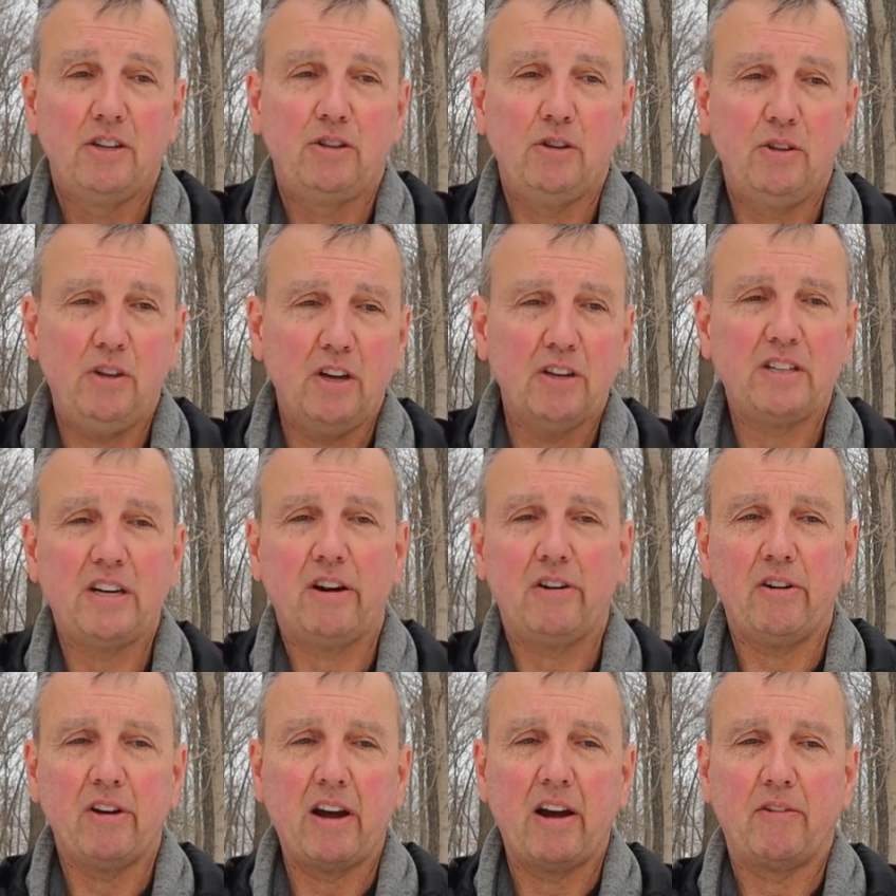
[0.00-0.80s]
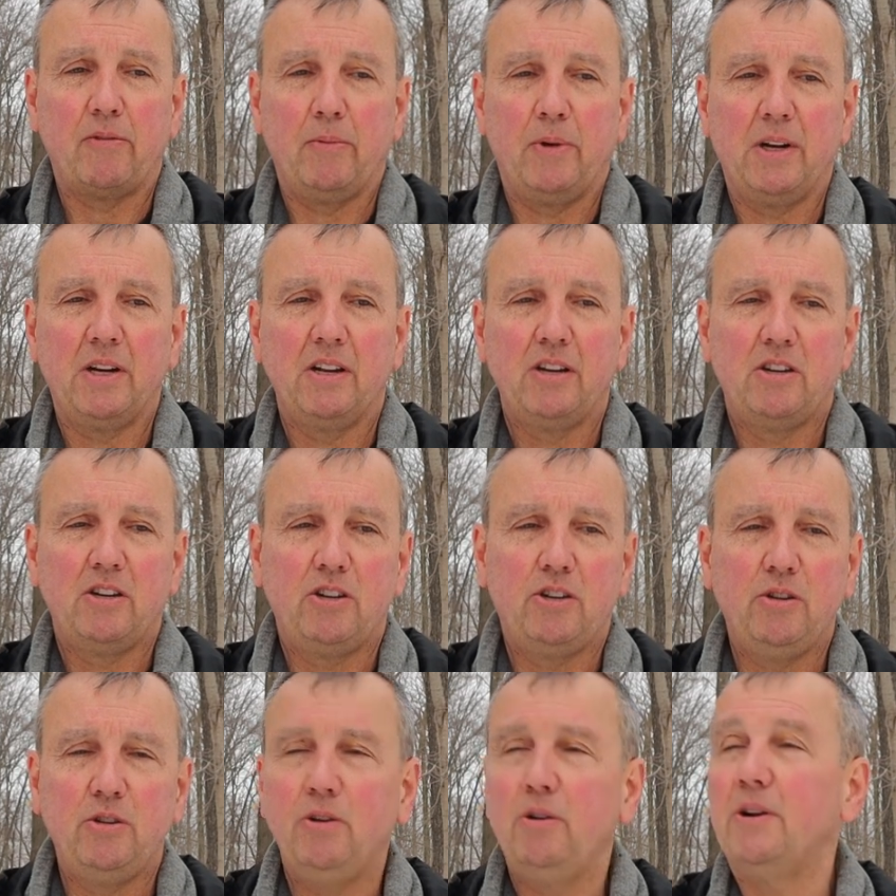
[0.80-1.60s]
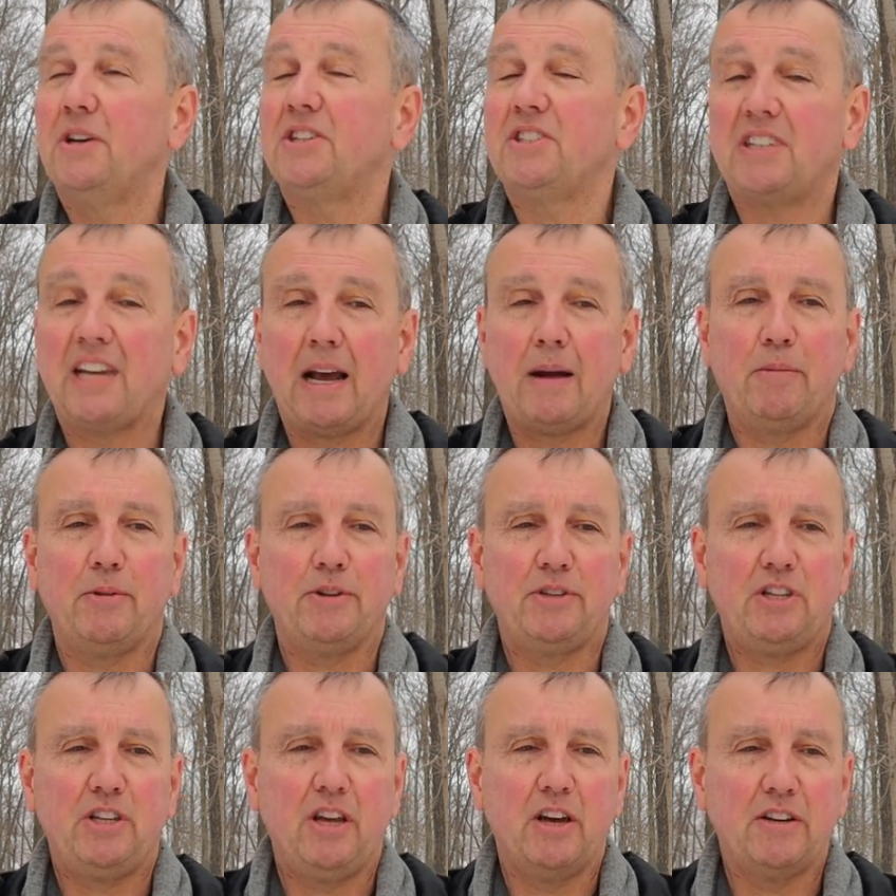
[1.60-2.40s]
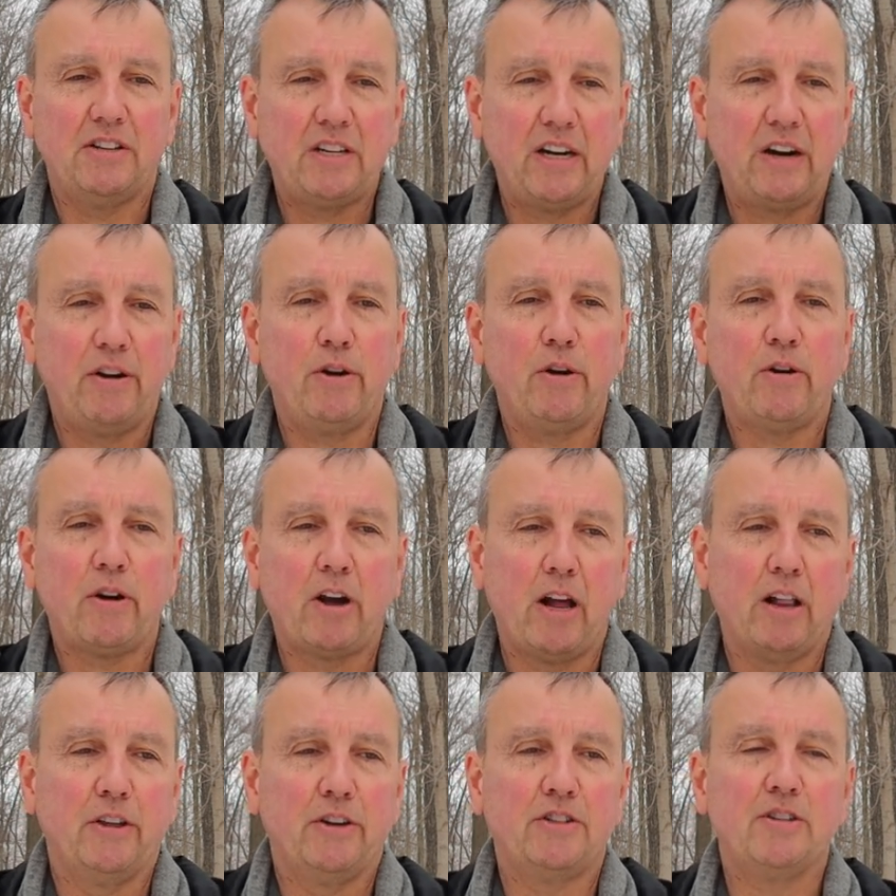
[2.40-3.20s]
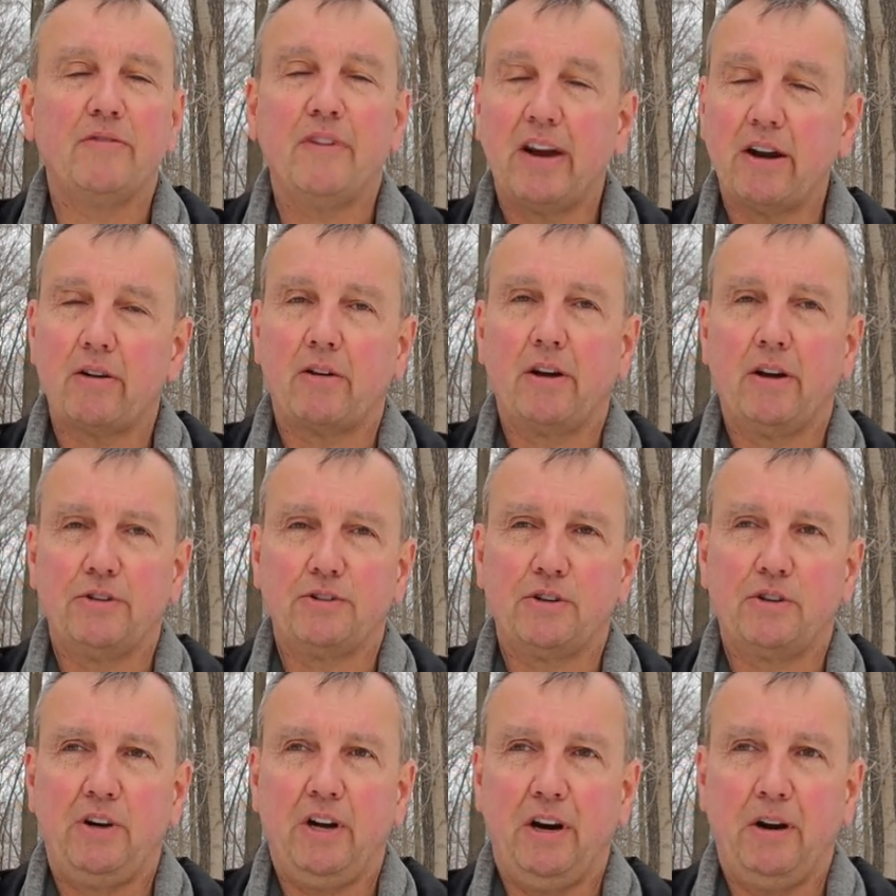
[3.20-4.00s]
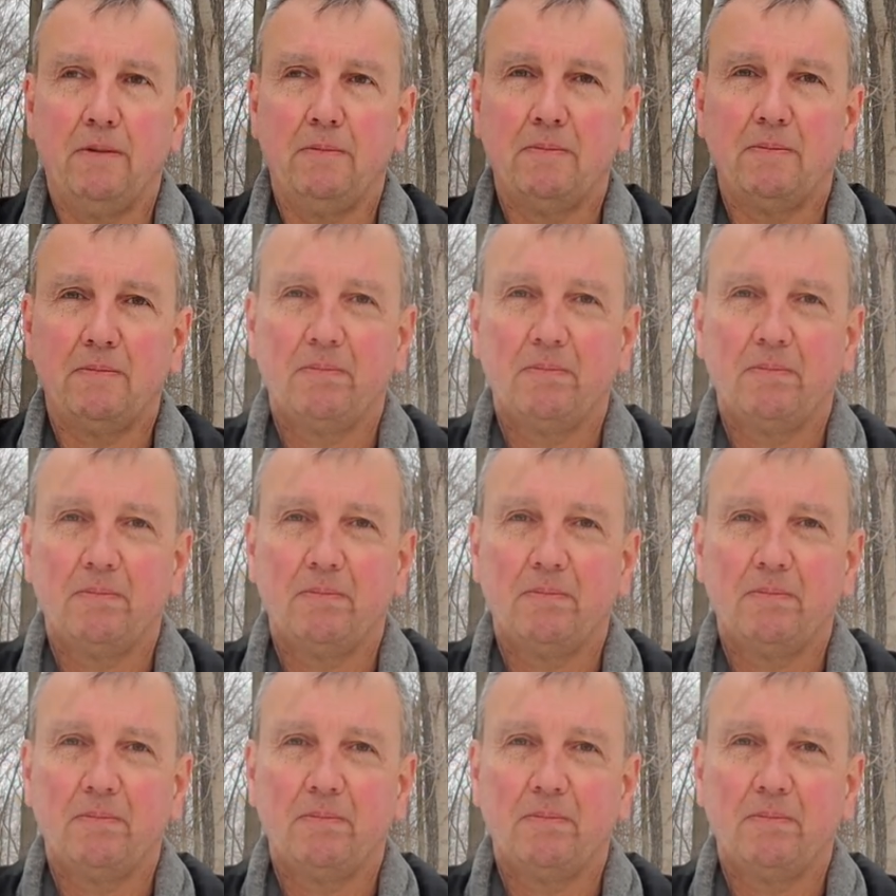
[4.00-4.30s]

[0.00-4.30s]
to the Ontario government to establish the Ontario College of Agriculture here.